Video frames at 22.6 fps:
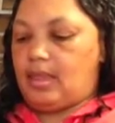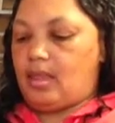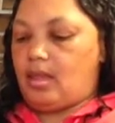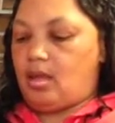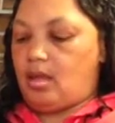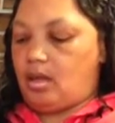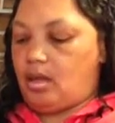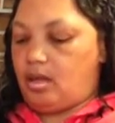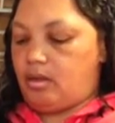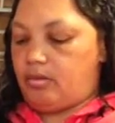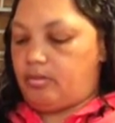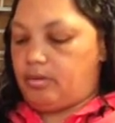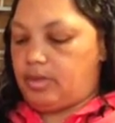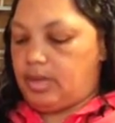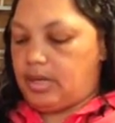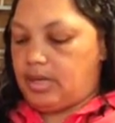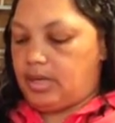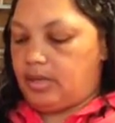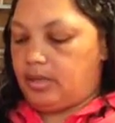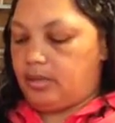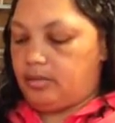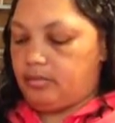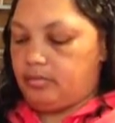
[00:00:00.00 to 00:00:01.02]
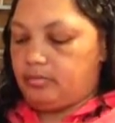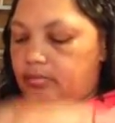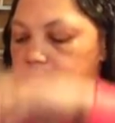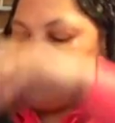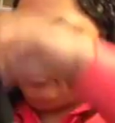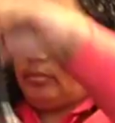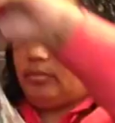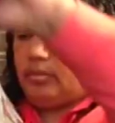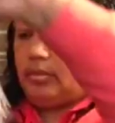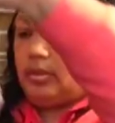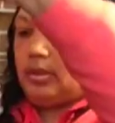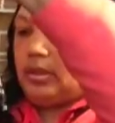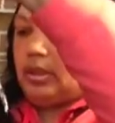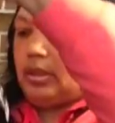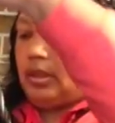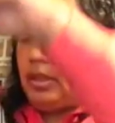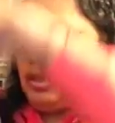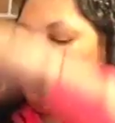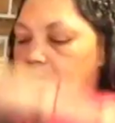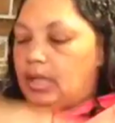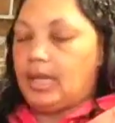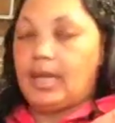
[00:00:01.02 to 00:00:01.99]
All right.
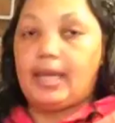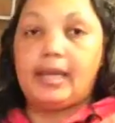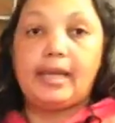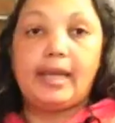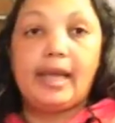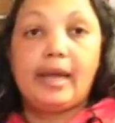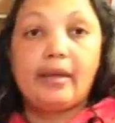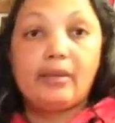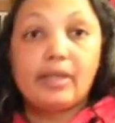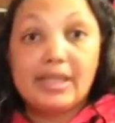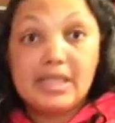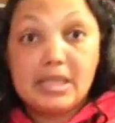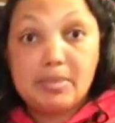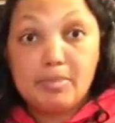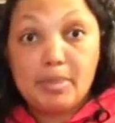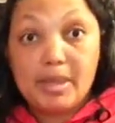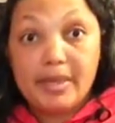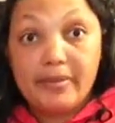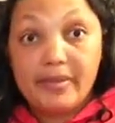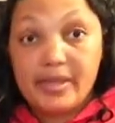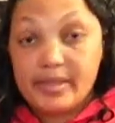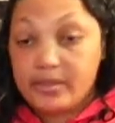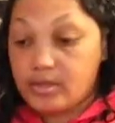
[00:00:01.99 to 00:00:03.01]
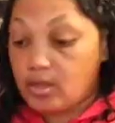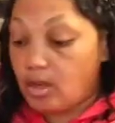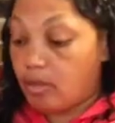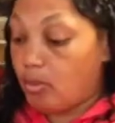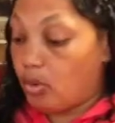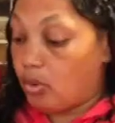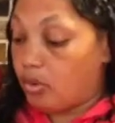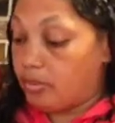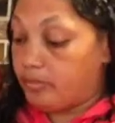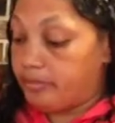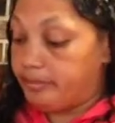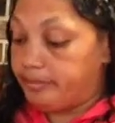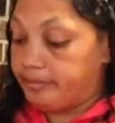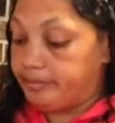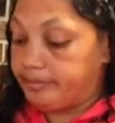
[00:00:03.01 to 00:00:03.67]
And now let's pin this armhole.